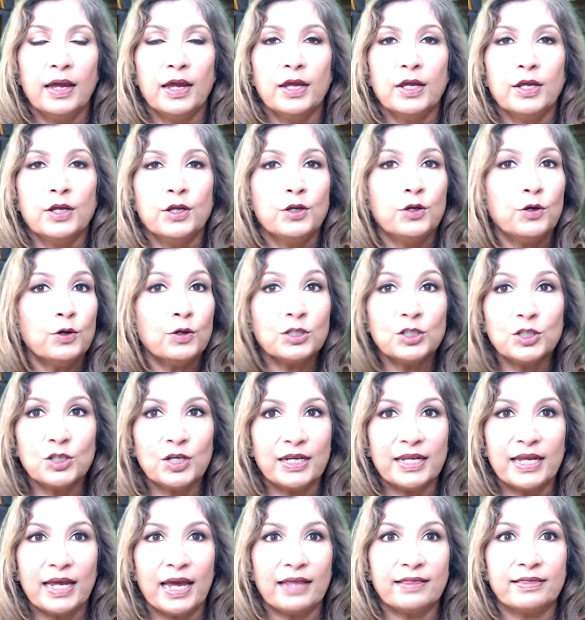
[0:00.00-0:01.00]

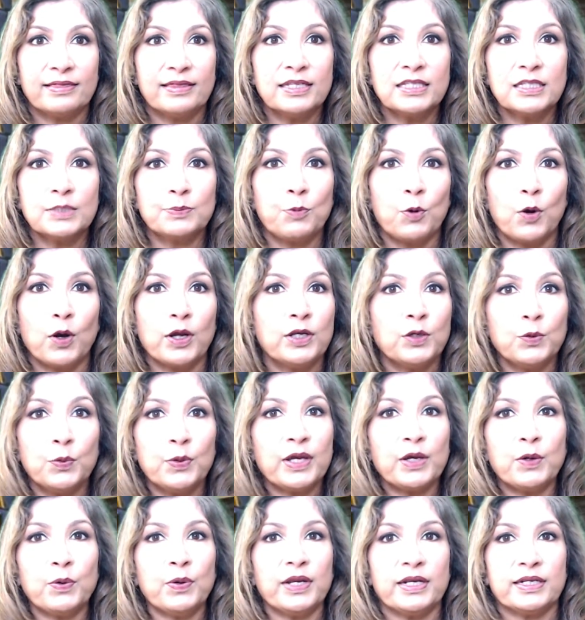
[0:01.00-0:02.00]
Usually at this point we
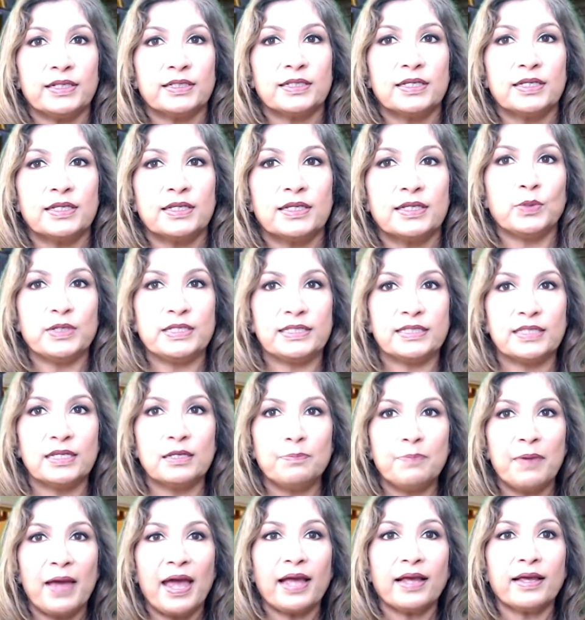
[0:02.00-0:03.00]
quit. We
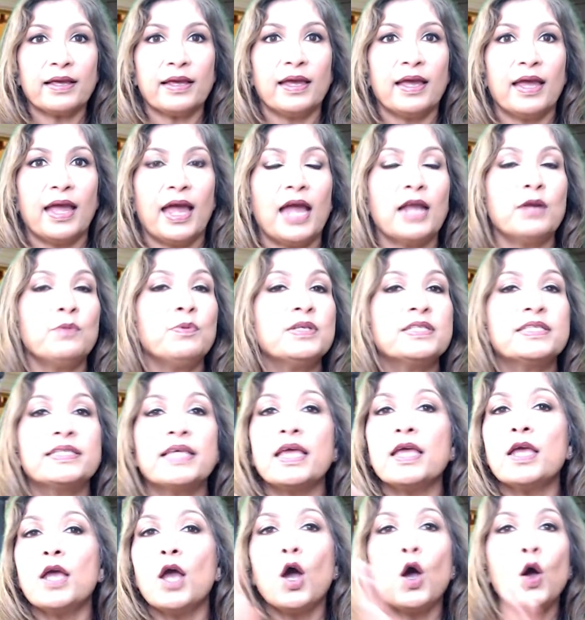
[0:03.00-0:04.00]
sit back and we
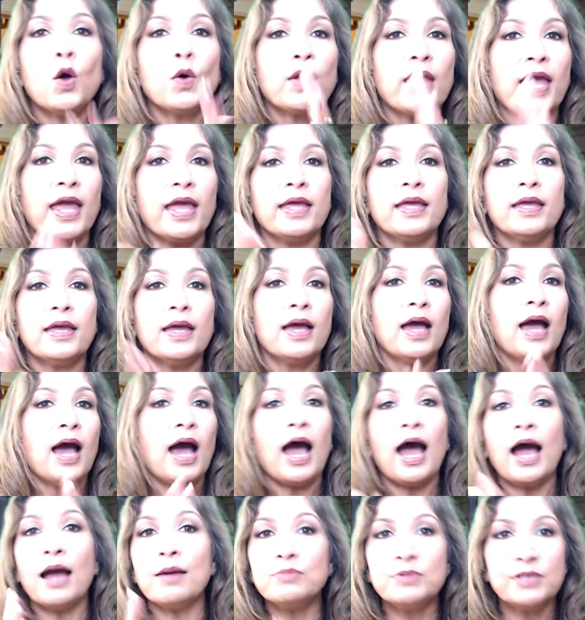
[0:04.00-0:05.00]
say, okay,
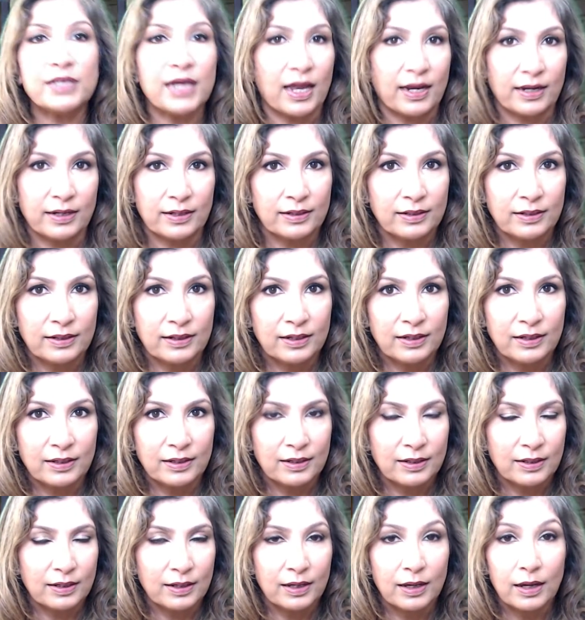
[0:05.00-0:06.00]
I'm done.
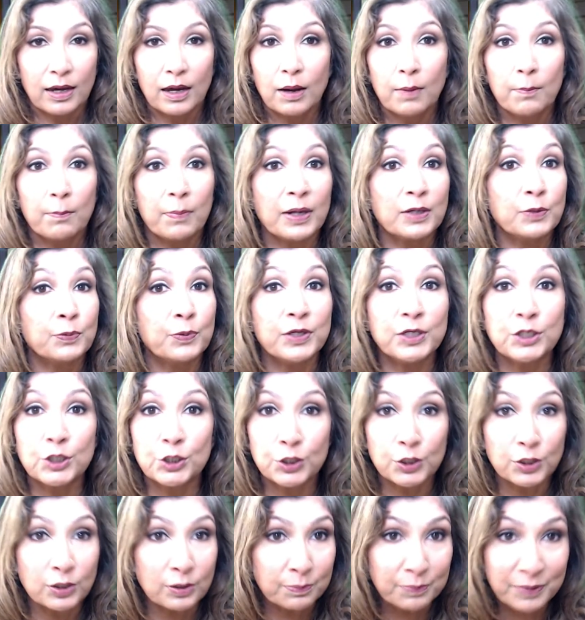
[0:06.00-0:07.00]
But we
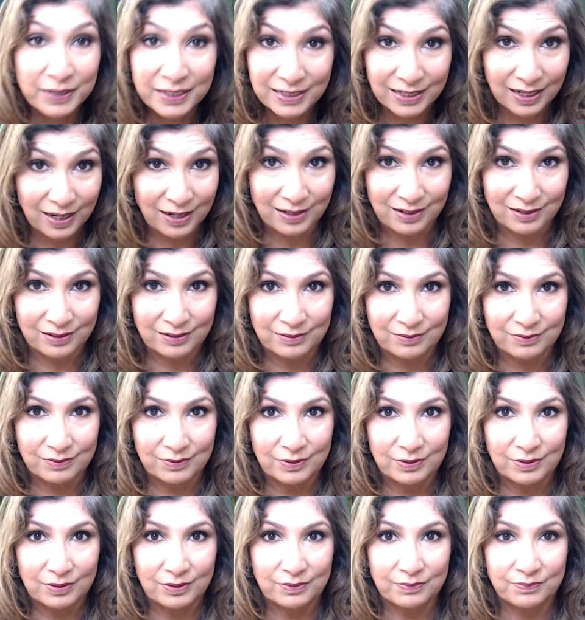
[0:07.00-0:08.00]
shouldn't be done.
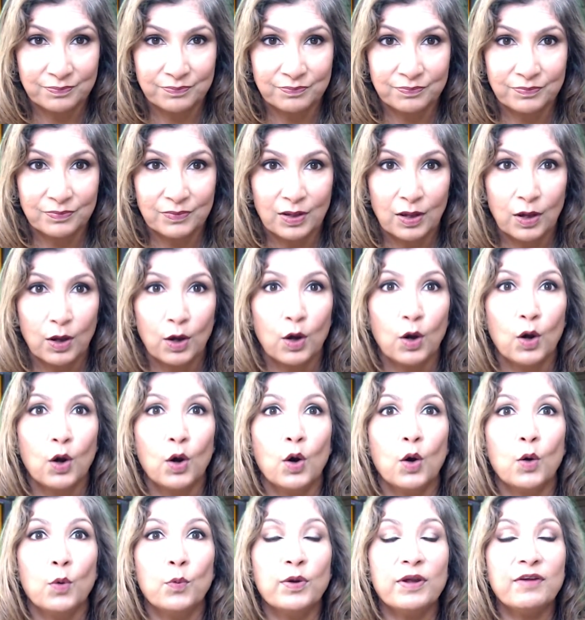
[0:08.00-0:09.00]

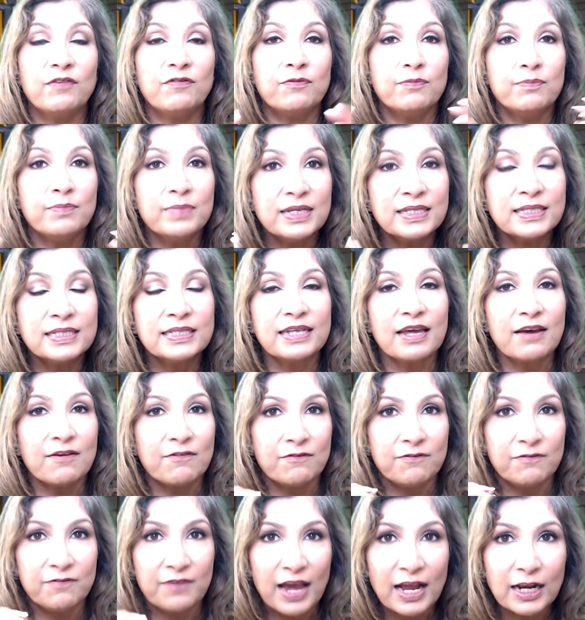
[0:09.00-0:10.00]
We've missed a
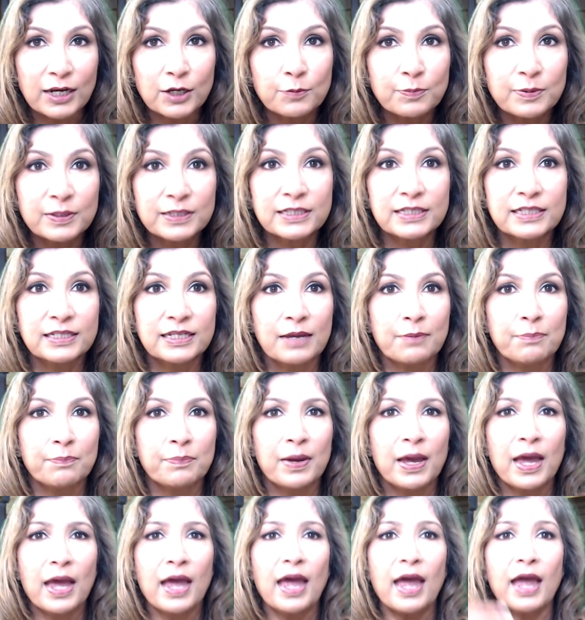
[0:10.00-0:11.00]
valuable step,
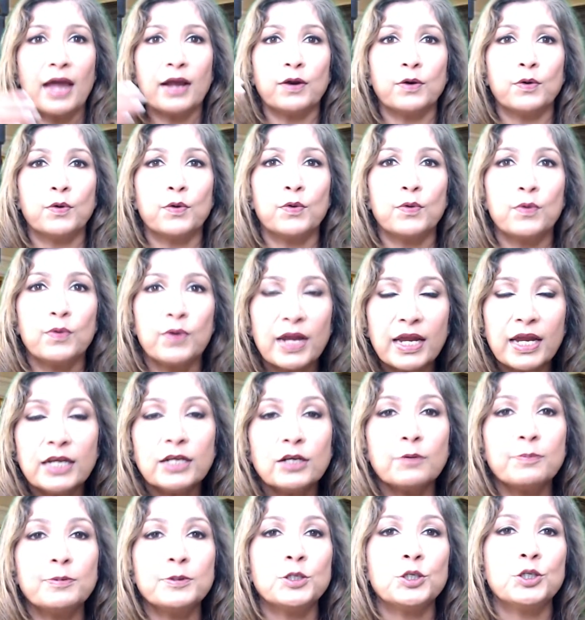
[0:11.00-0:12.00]
a great
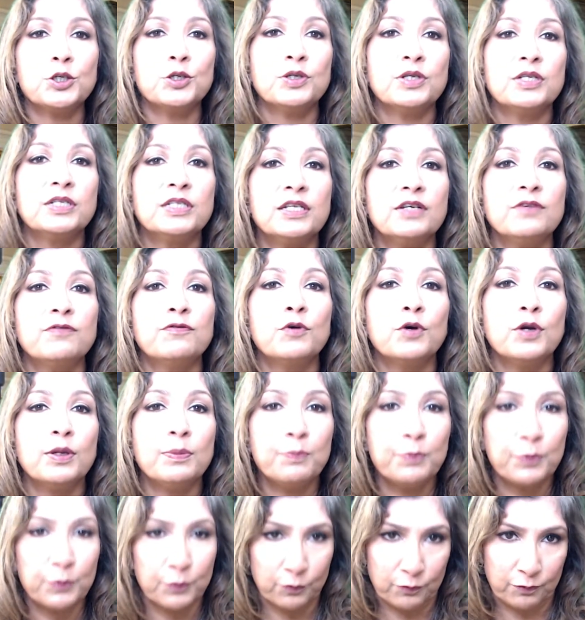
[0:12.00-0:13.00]
opportunity for
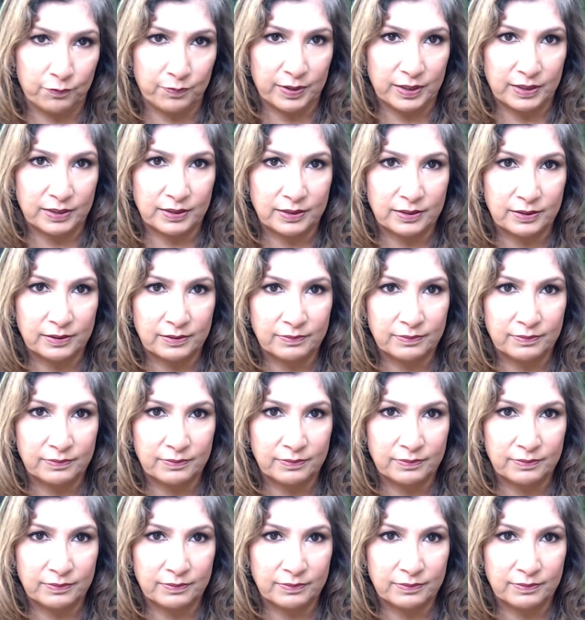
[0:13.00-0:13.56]
improvement.